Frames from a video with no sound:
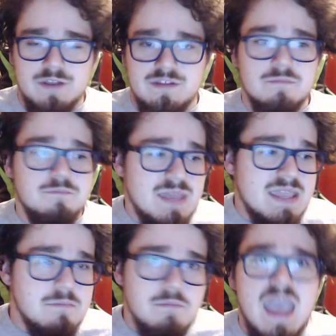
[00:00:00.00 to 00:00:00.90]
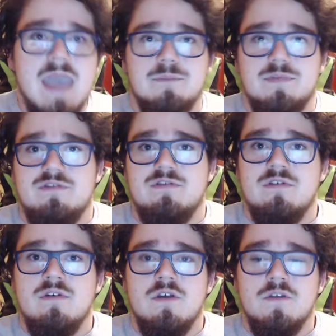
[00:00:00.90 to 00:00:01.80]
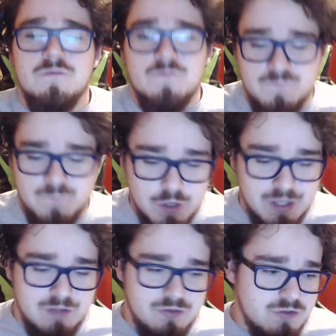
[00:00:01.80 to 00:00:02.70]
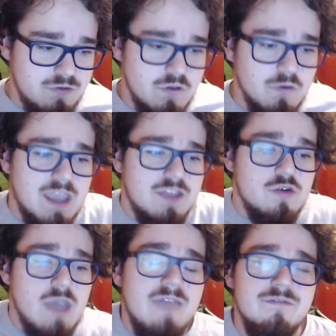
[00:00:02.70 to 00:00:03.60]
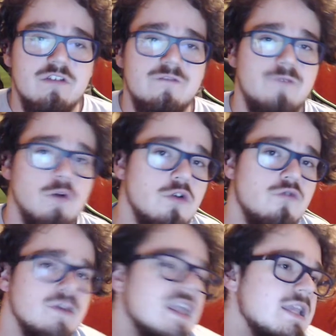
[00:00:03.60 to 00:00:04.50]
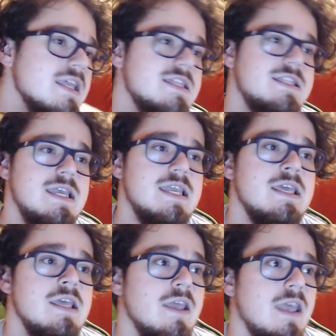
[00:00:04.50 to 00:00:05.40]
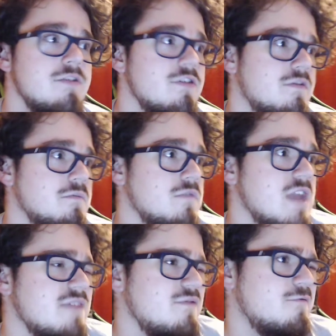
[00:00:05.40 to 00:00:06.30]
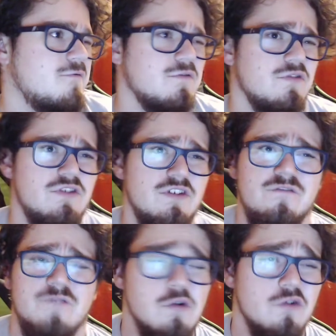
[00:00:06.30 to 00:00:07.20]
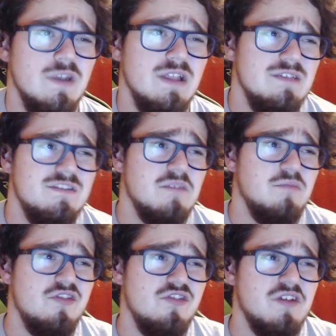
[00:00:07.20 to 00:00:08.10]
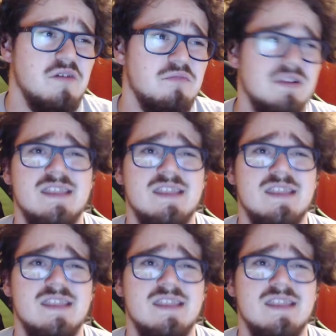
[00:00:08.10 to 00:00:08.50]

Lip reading: Bing Maps footage, so that you have this photorealistic, and just not even just photorealistic, but just complete